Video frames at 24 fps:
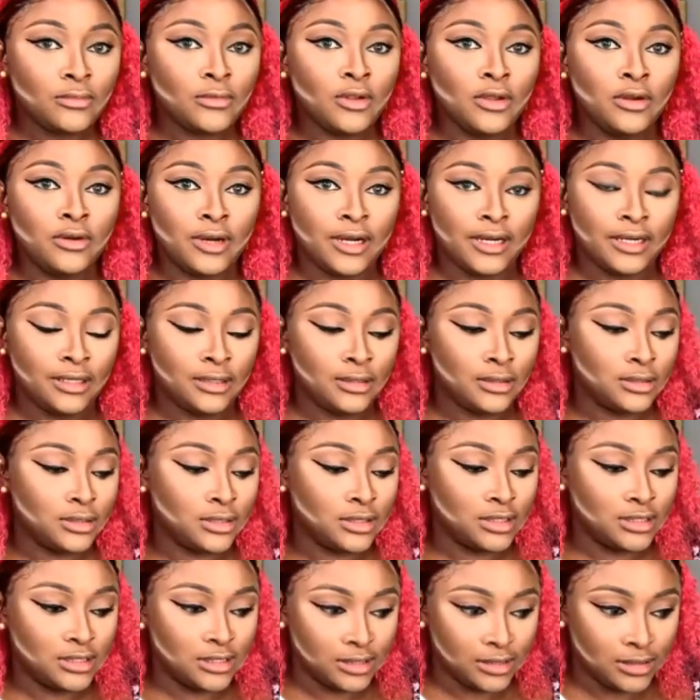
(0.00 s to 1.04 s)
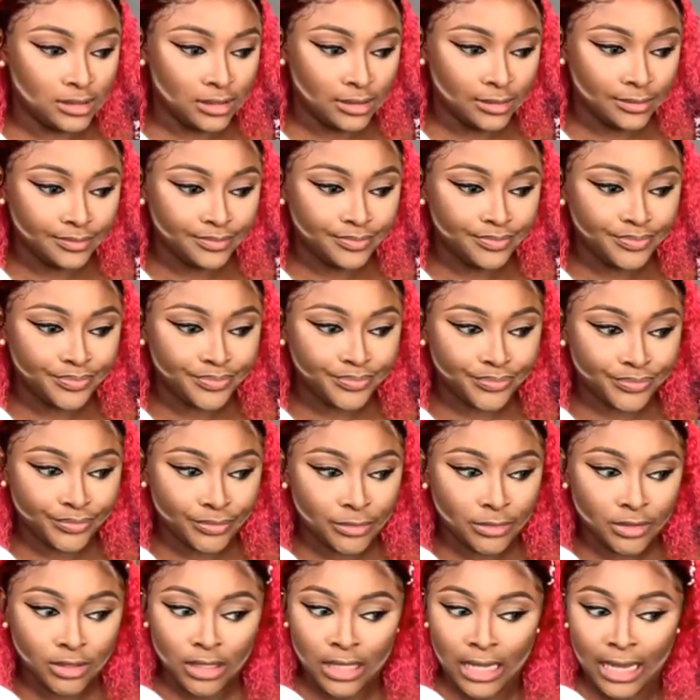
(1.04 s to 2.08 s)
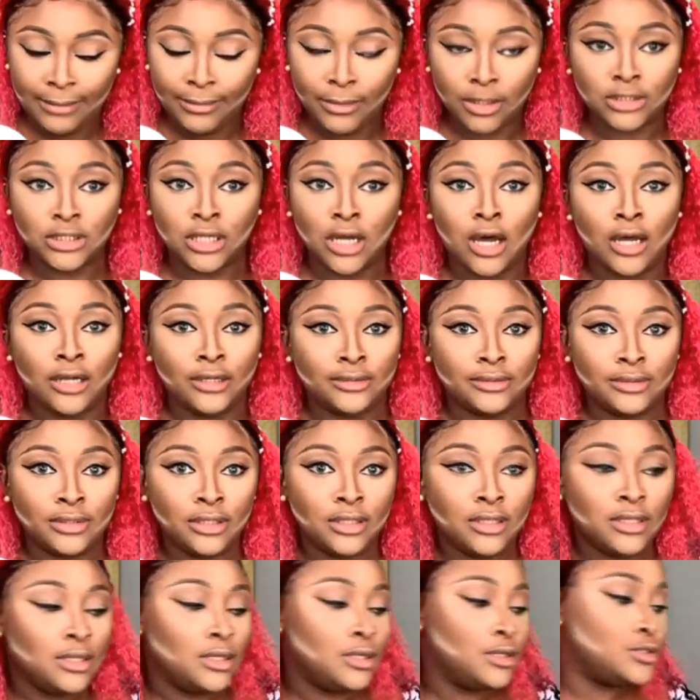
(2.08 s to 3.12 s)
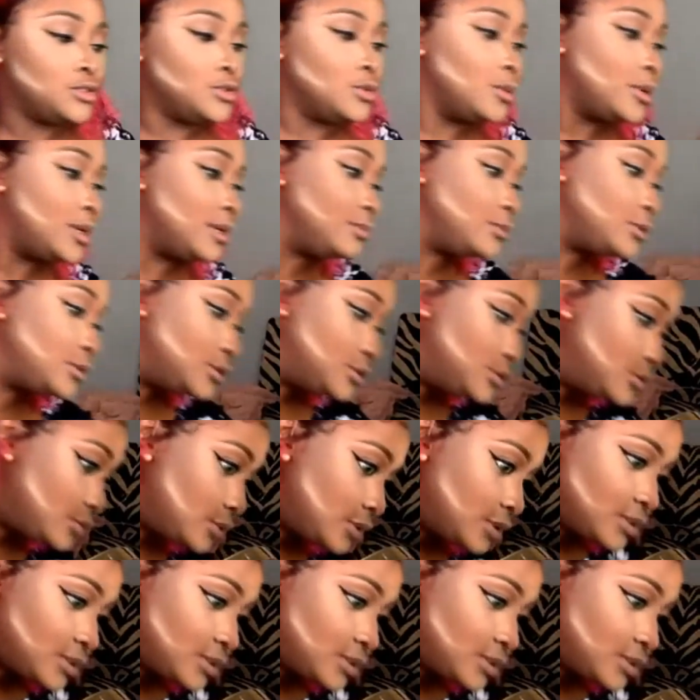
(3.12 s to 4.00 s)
All right, this is it. I'm not done. So what I'm gonna do